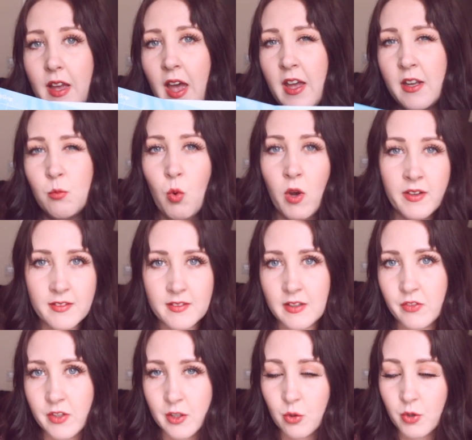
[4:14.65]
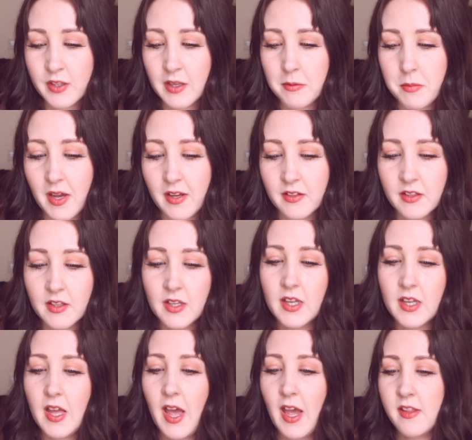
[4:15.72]
and one is even a Cricut mat,
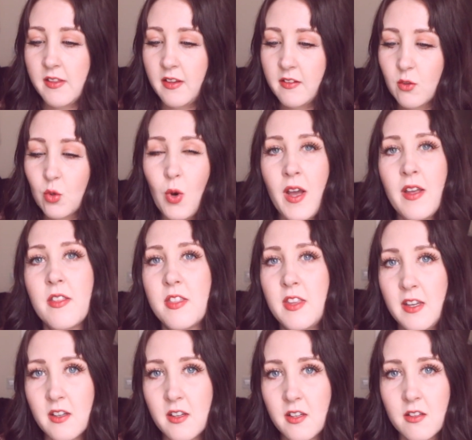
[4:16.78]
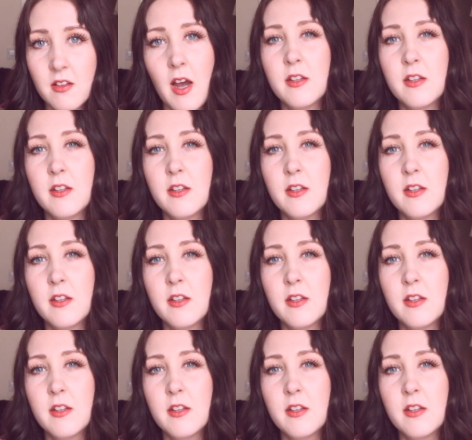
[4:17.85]
and these are quite thick.